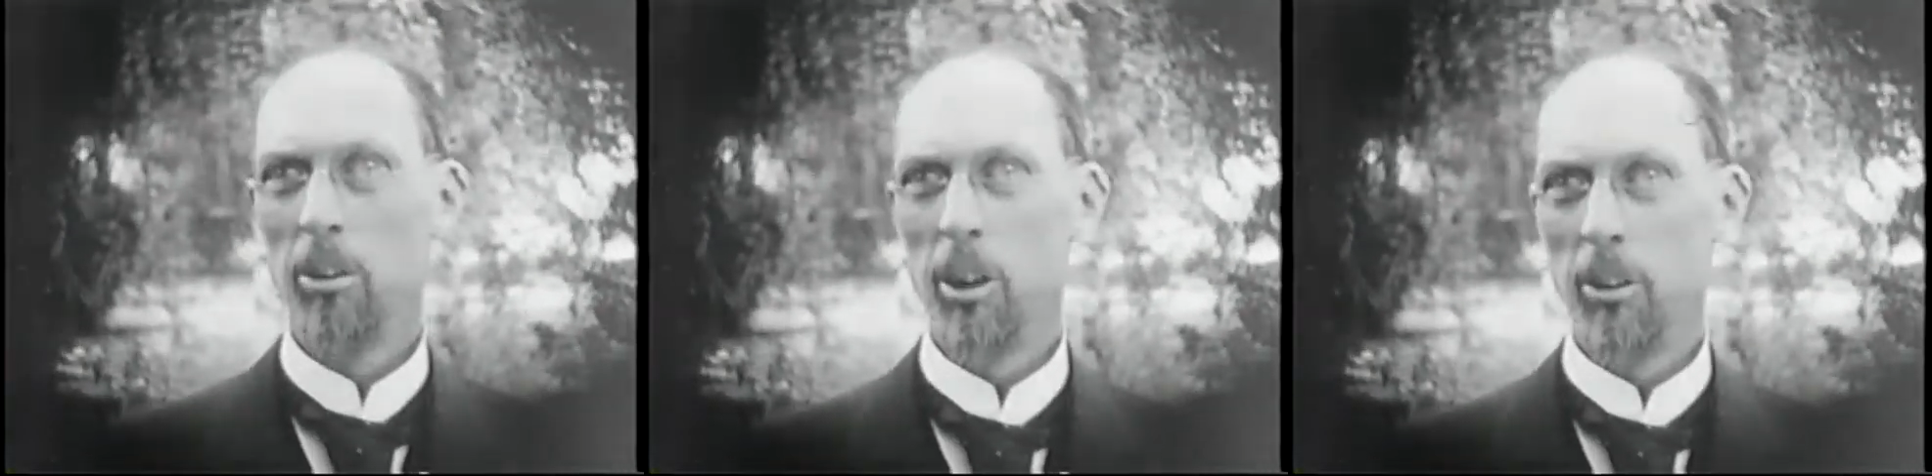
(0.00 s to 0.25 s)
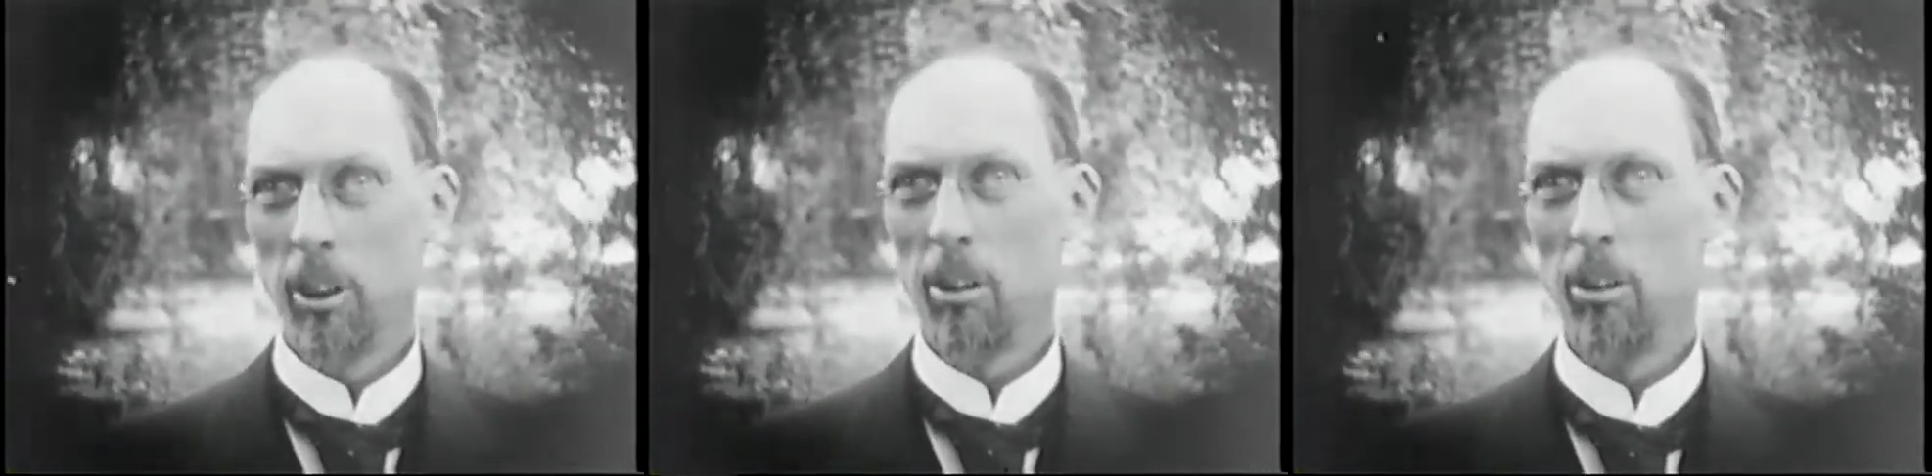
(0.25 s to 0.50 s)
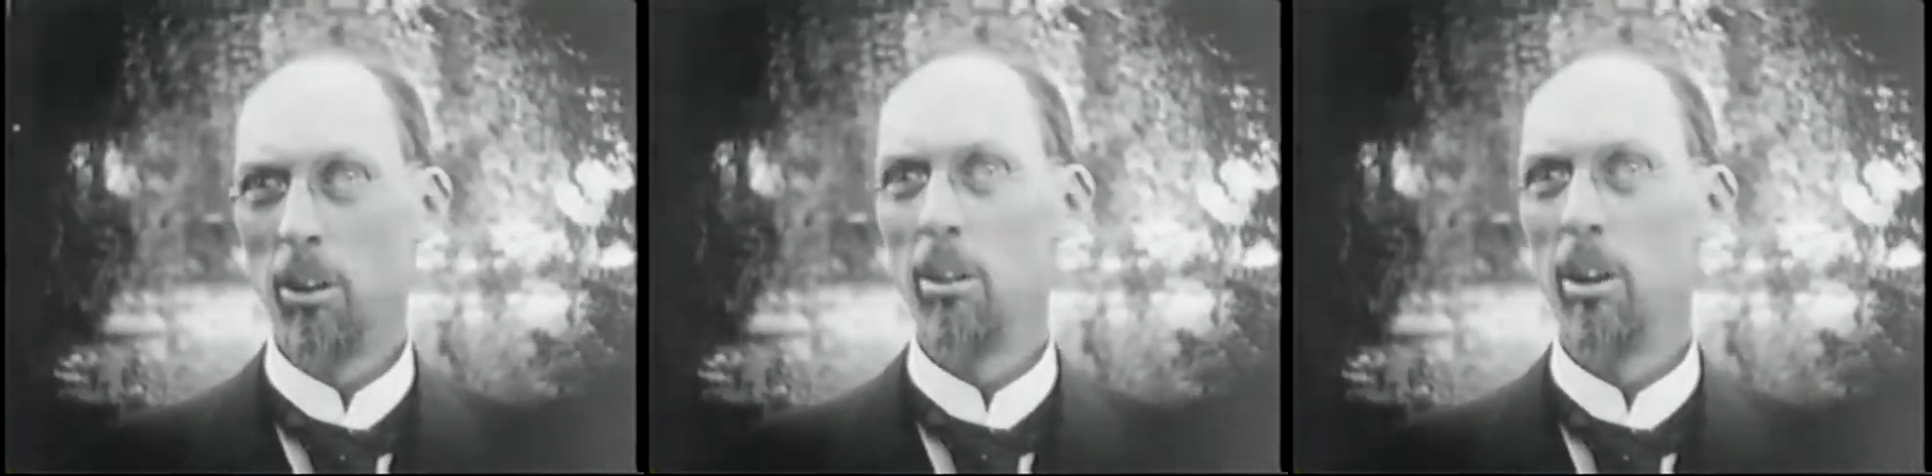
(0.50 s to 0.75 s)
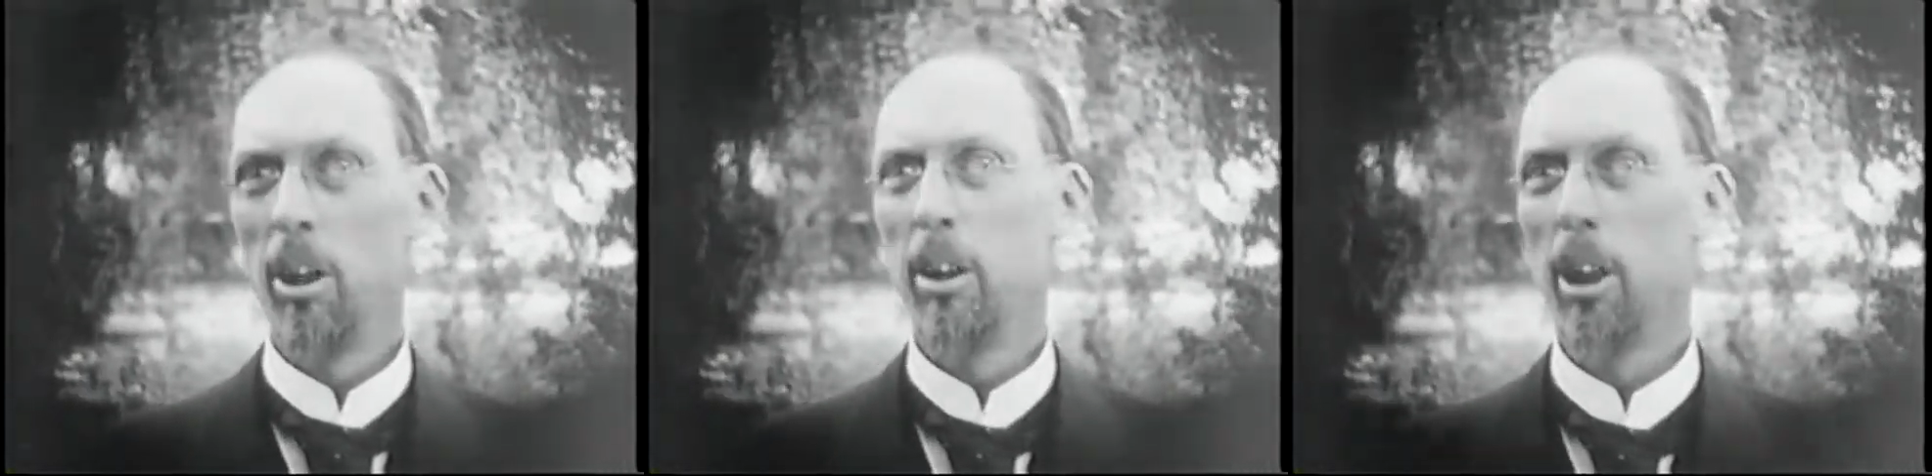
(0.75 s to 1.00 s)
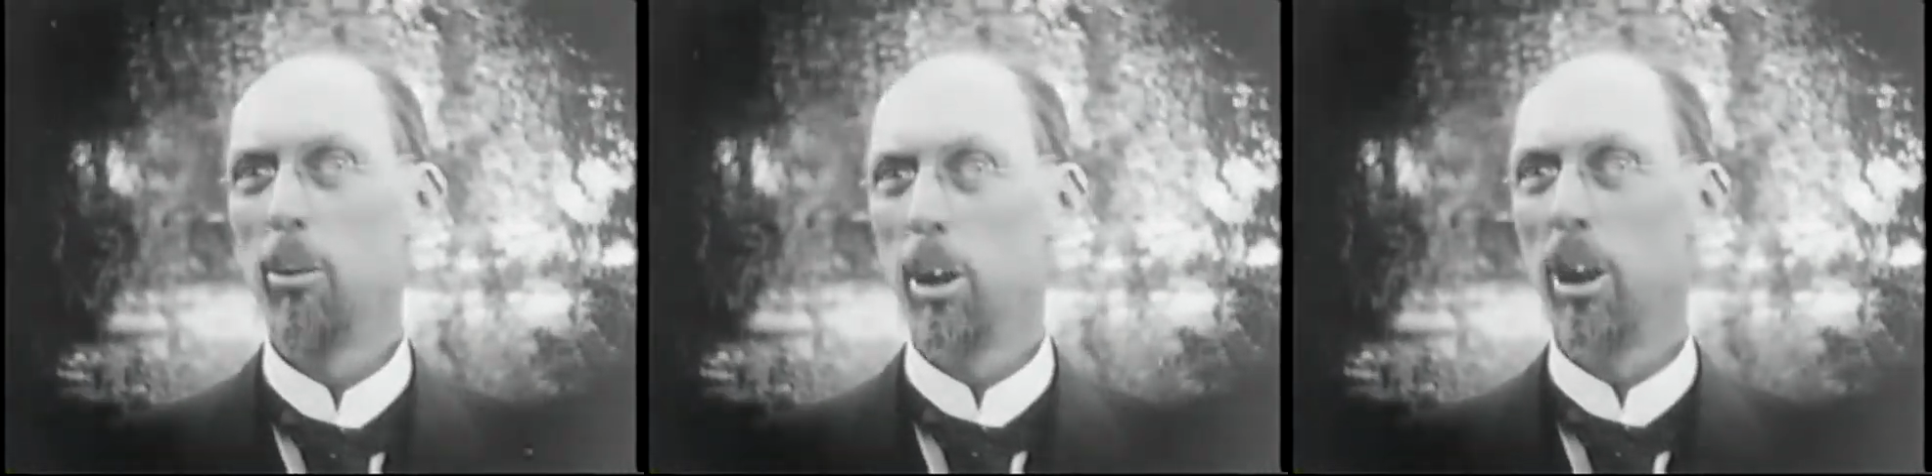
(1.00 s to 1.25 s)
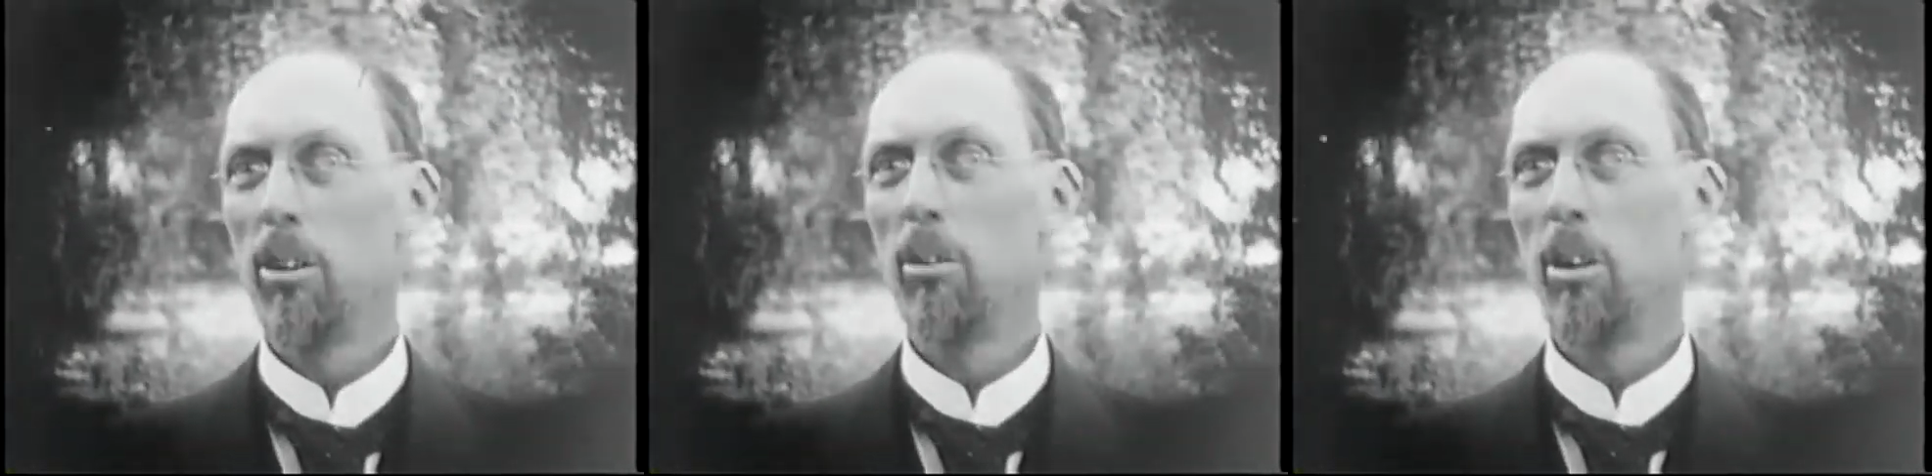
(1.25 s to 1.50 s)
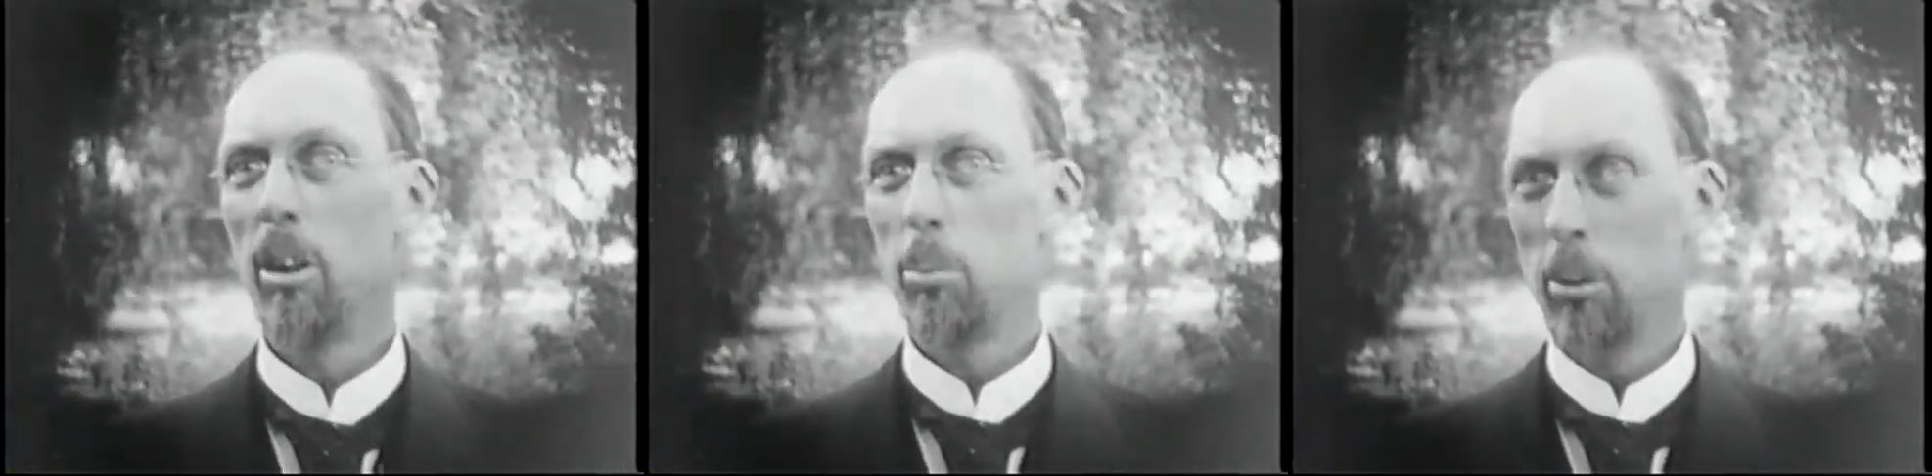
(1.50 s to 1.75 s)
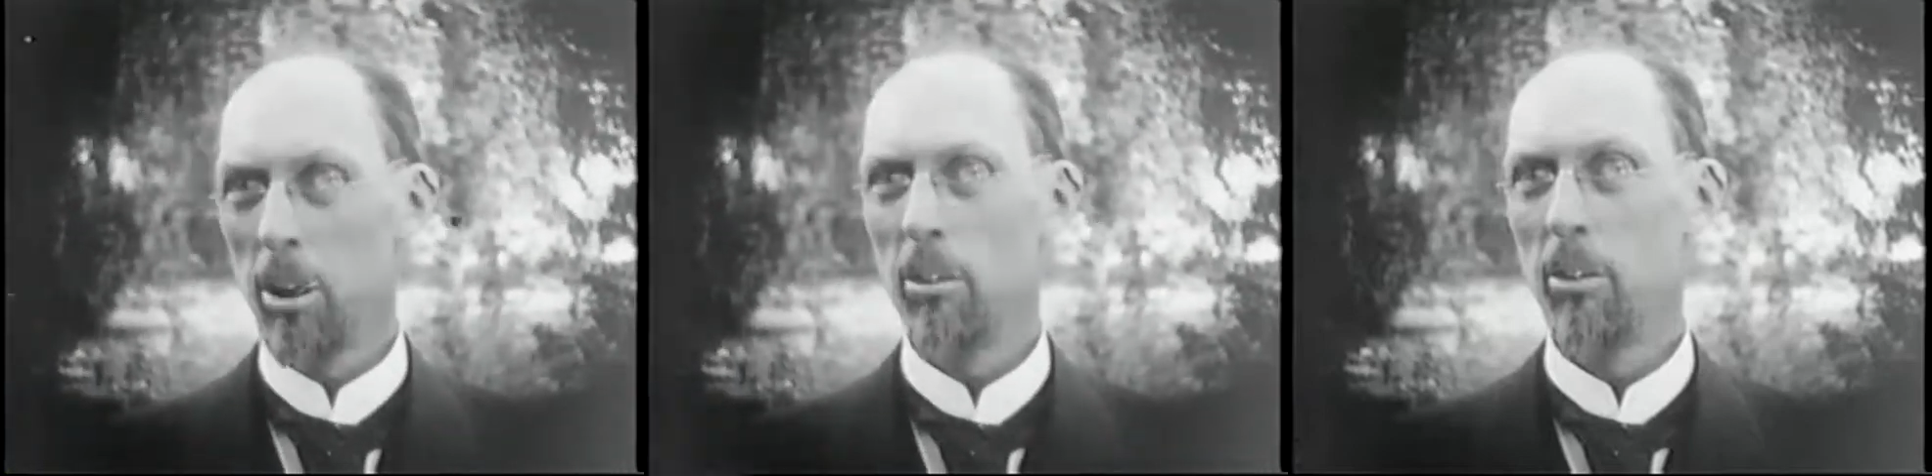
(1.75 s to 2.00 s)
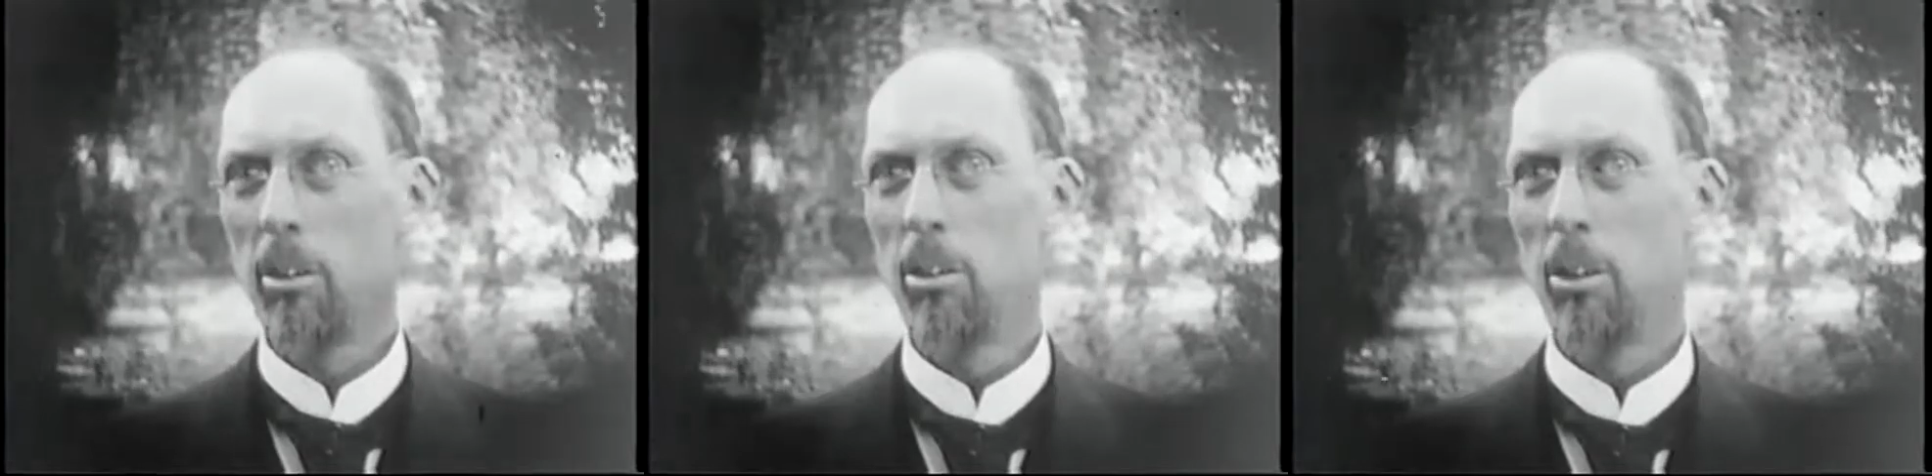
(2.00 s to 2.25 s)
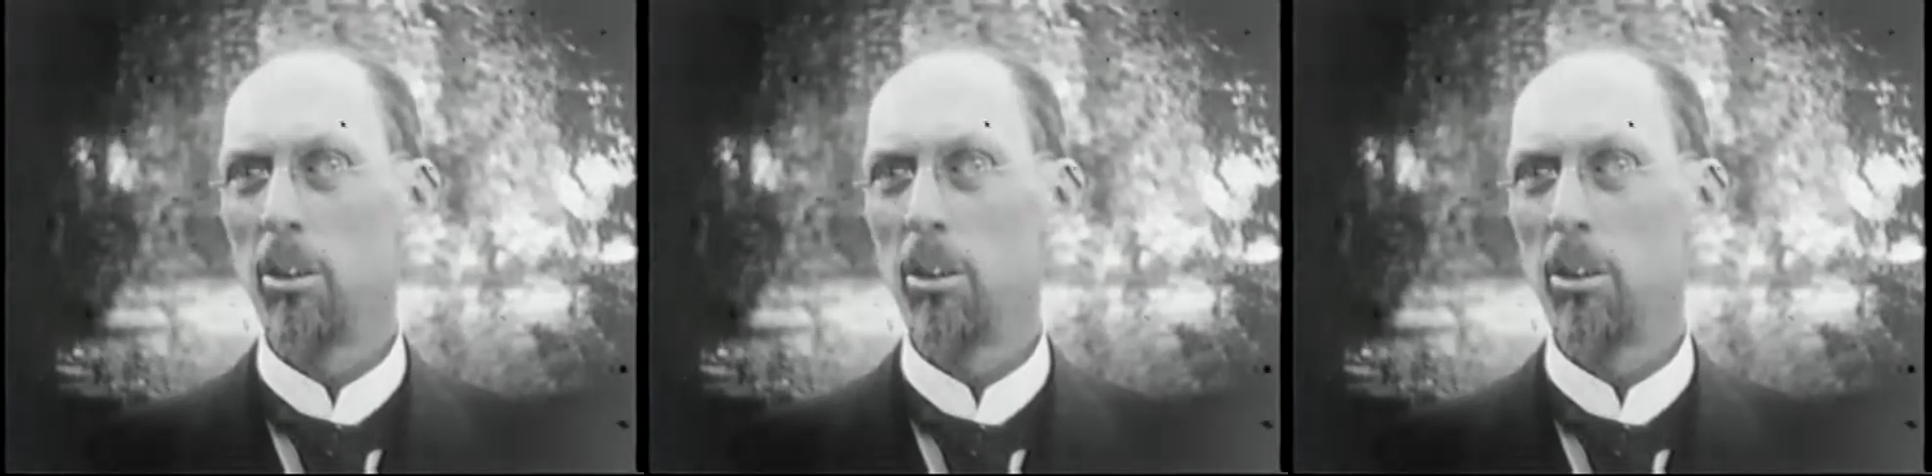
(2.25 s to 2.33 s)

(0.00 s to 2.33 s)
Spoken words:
An ardent supporter of the Boy Scout movement